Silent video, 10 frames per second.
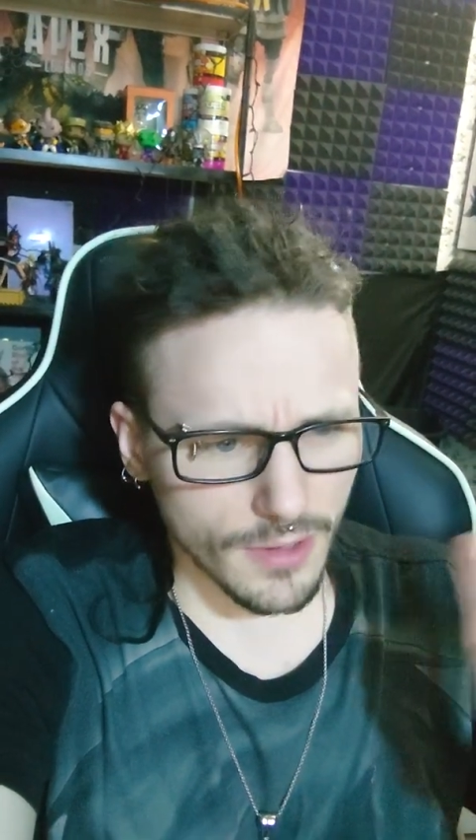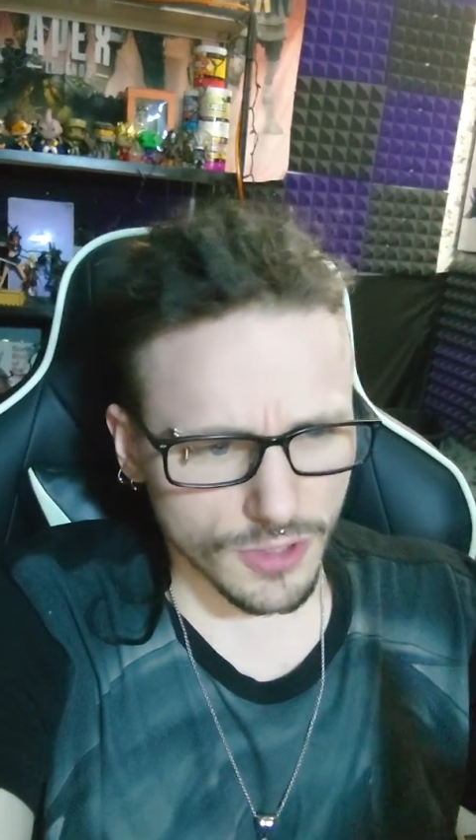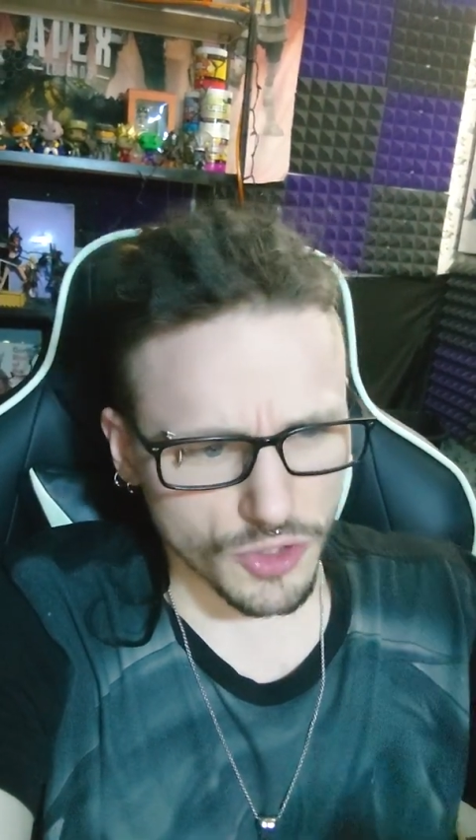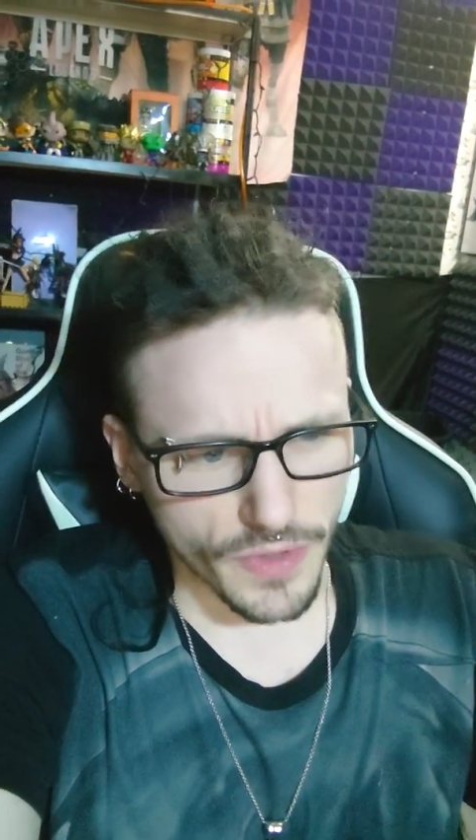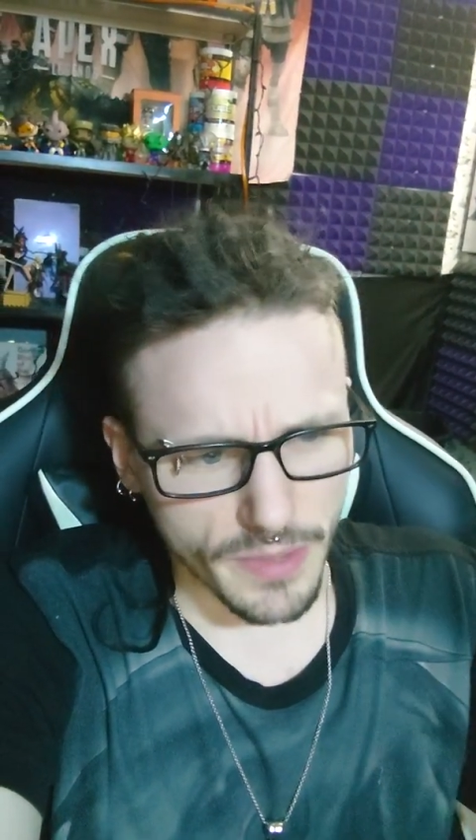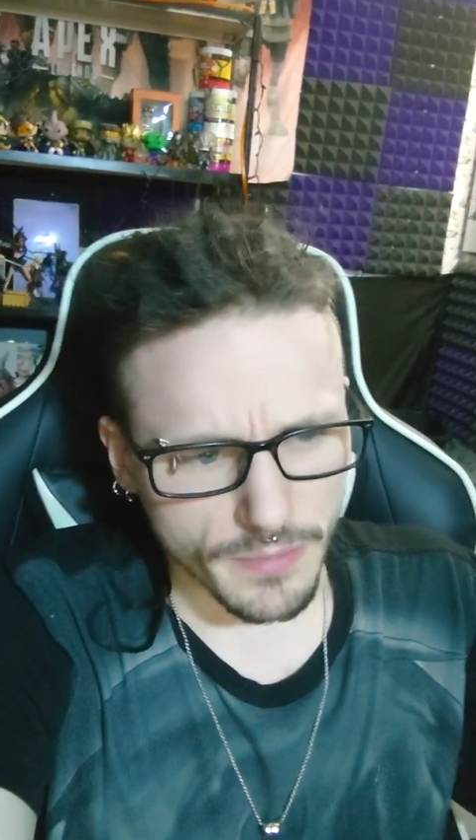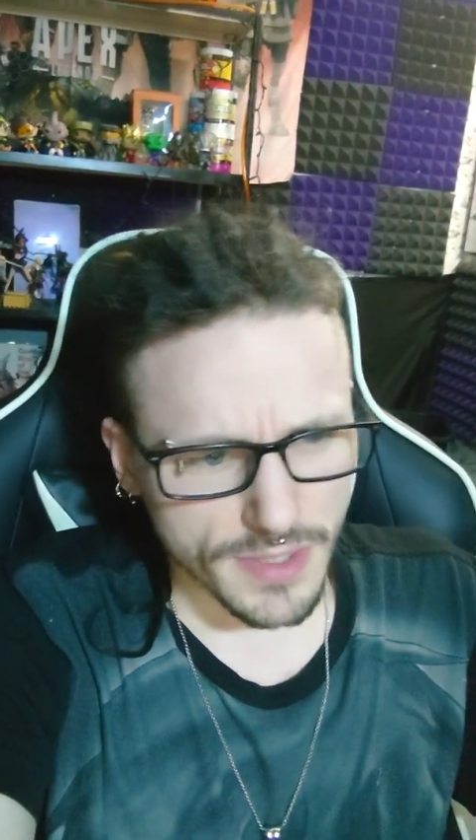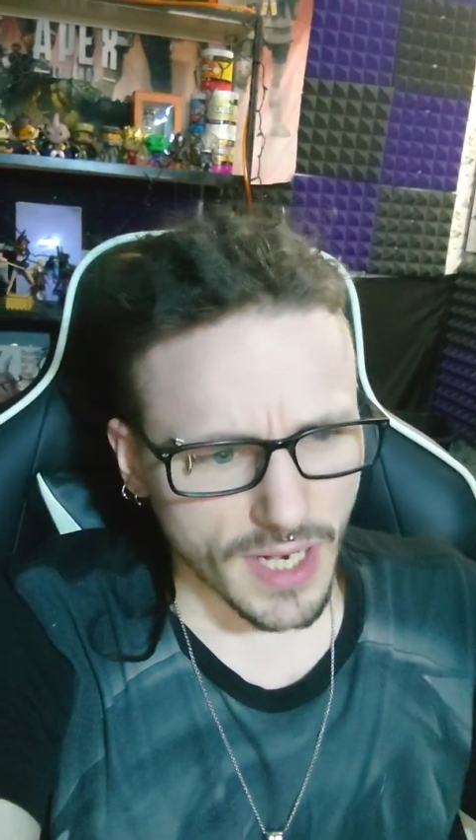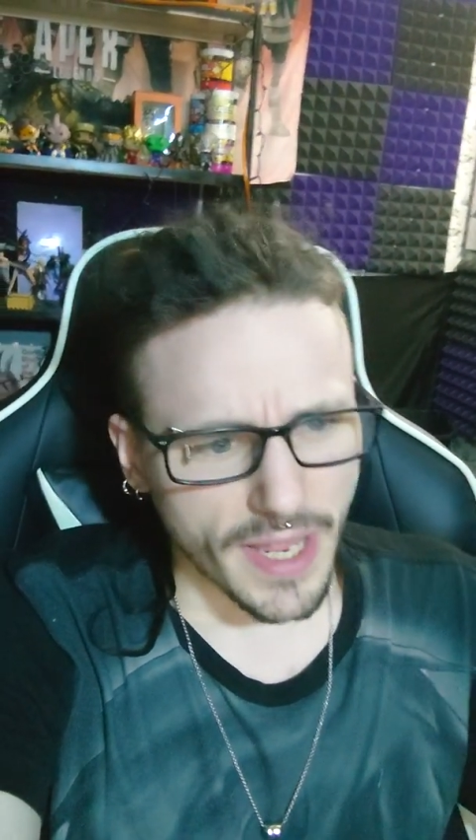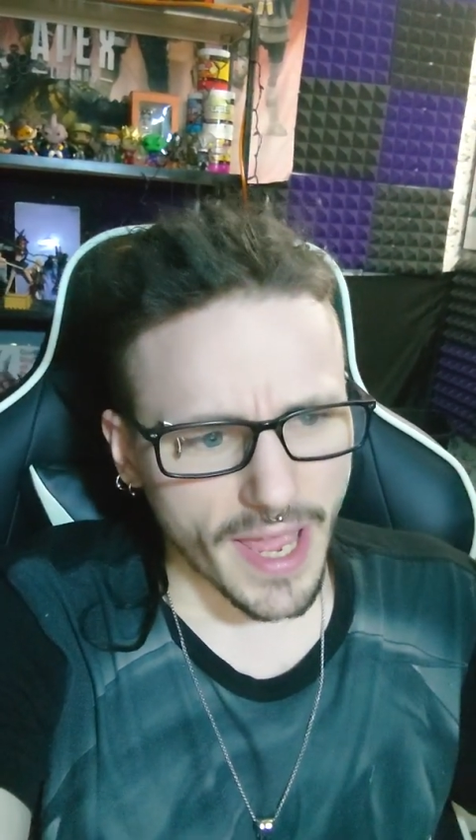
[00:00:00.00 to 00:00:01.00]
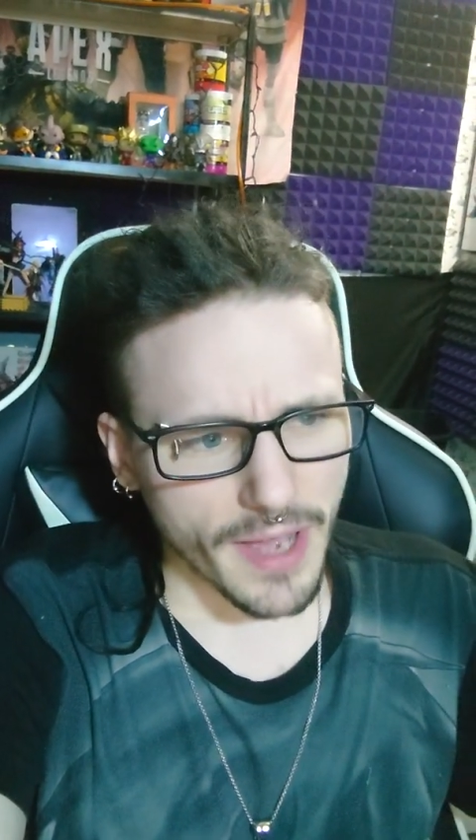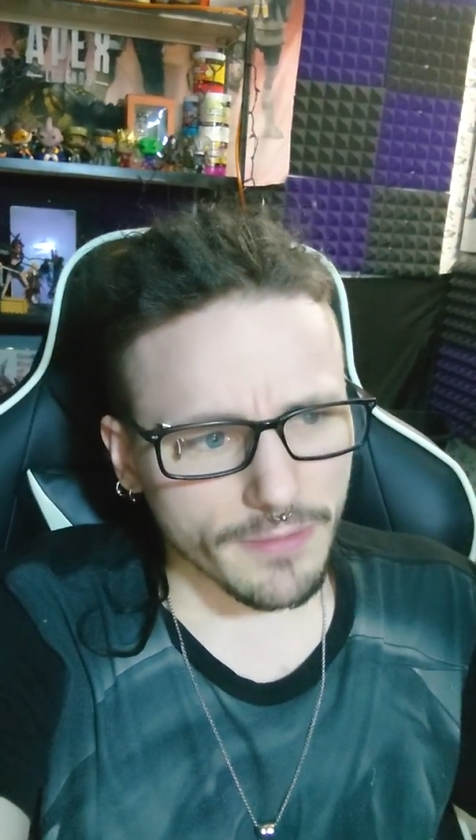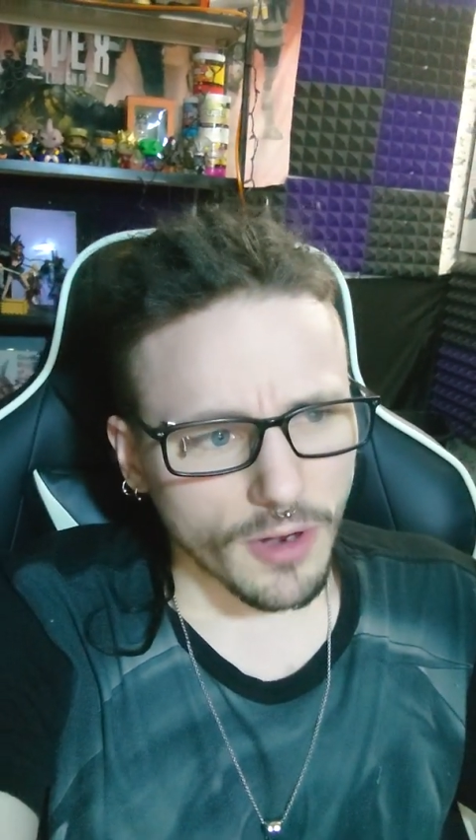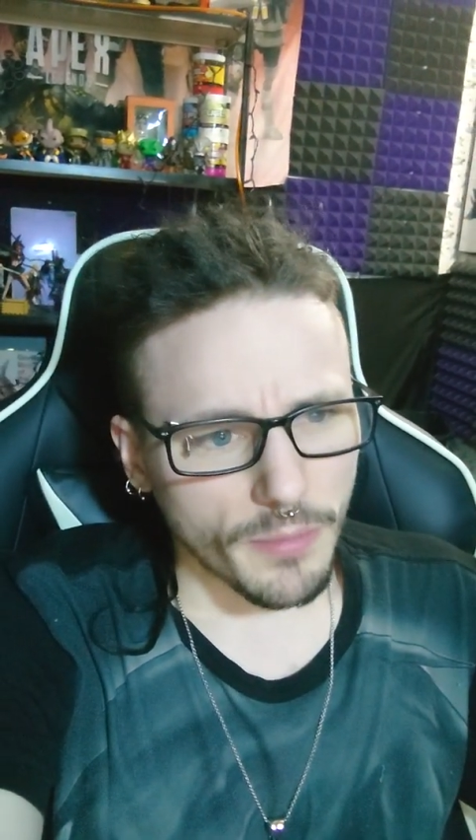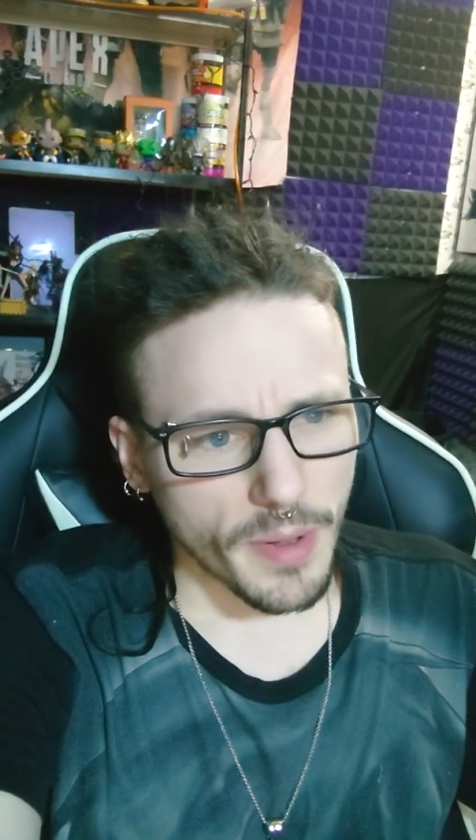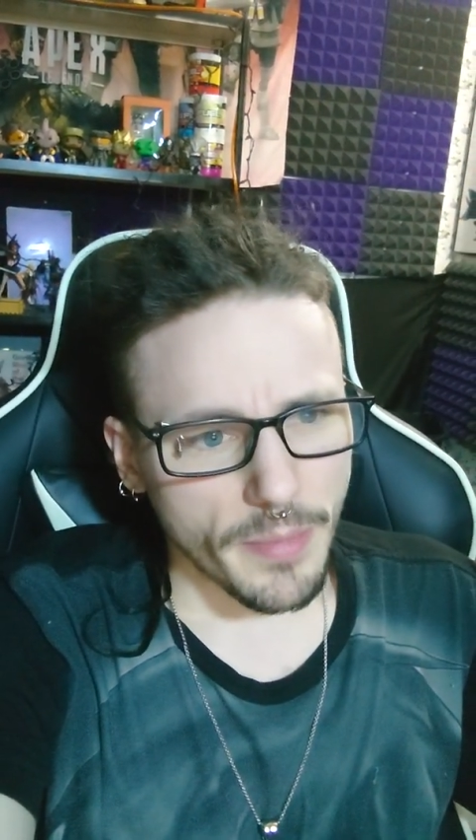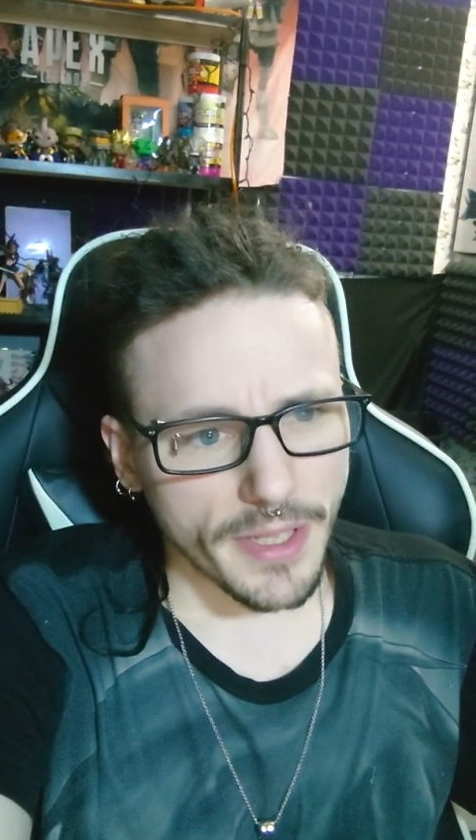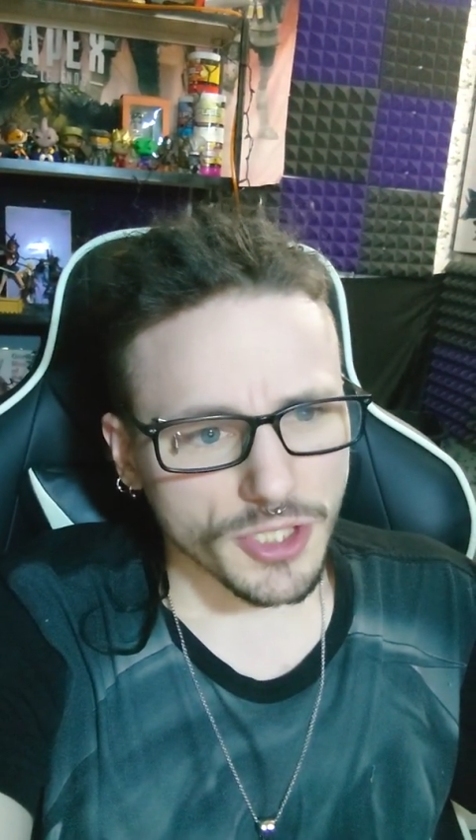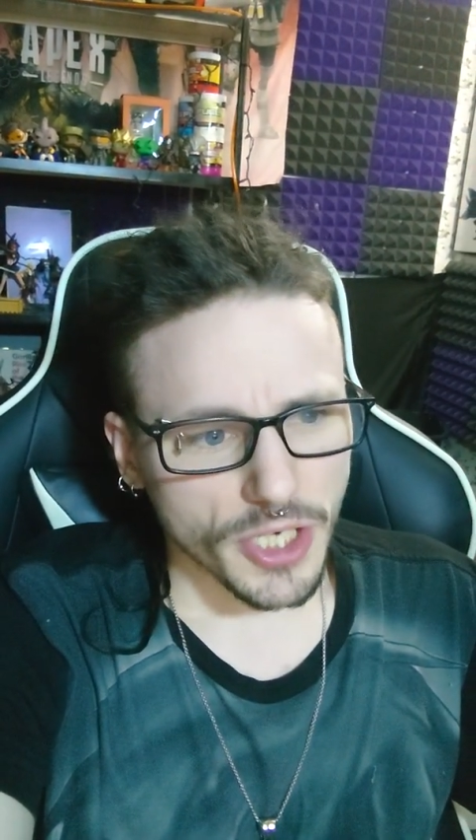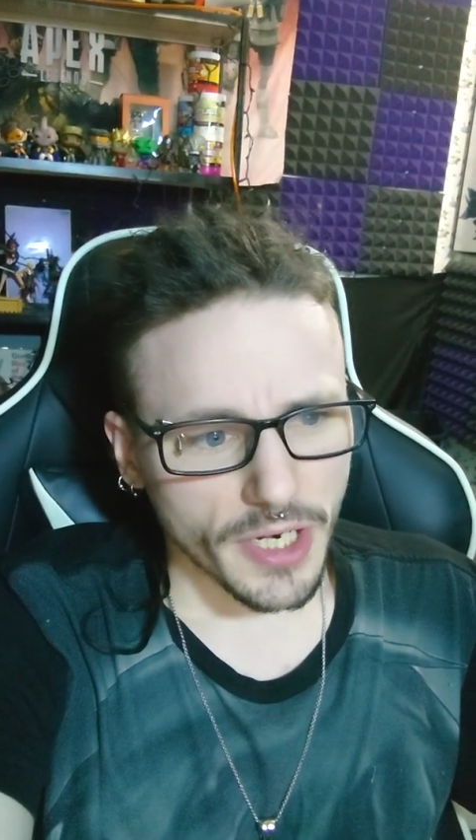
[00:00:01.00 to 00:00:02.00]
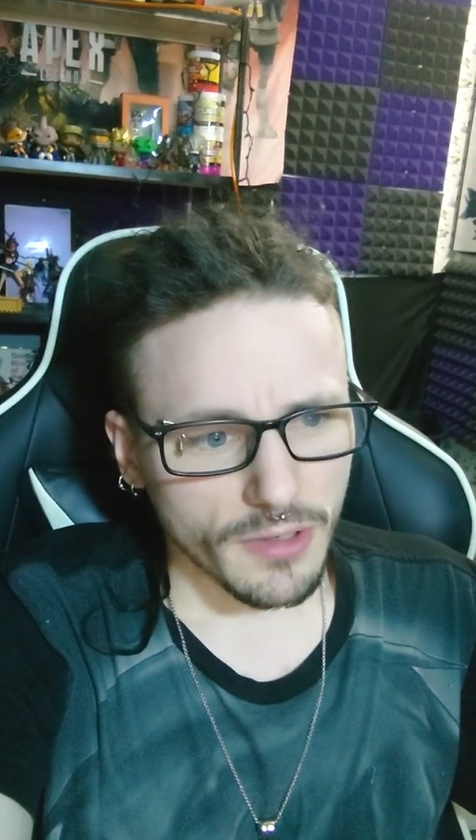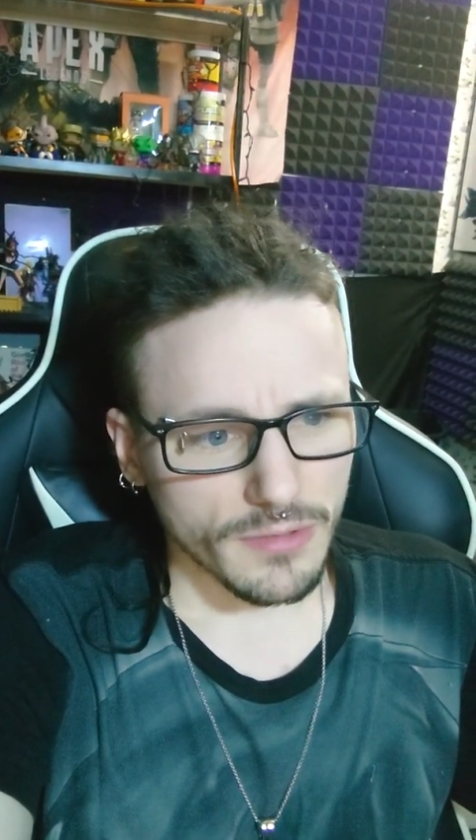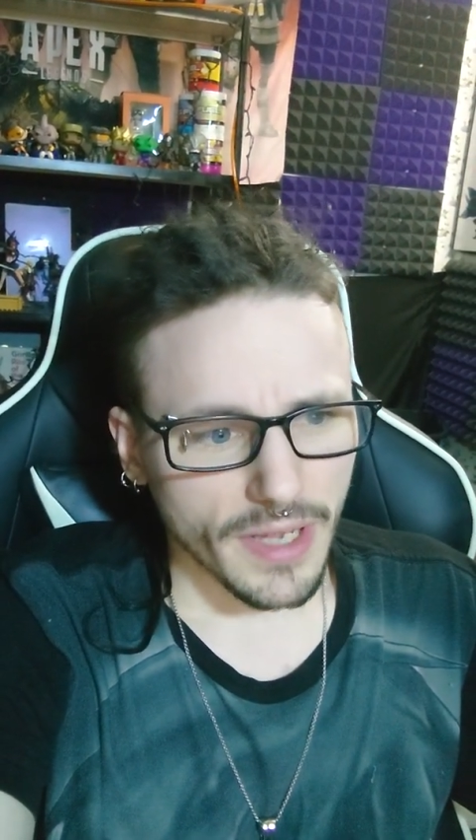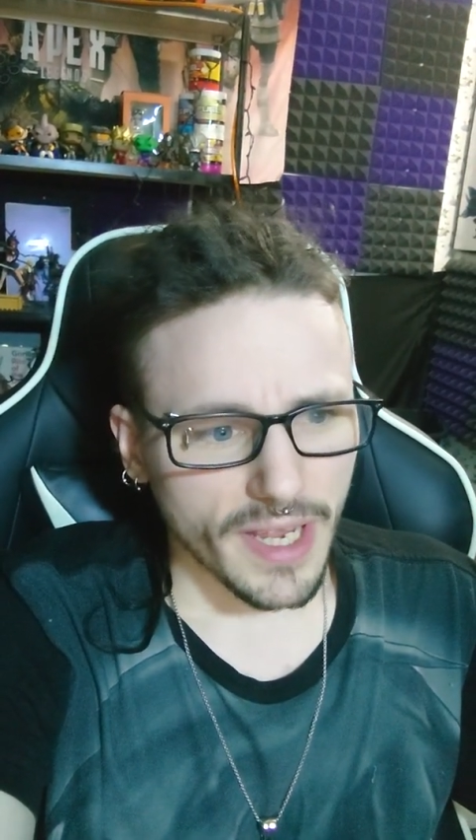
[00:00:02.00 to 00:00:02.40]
streams that I have on my main channel,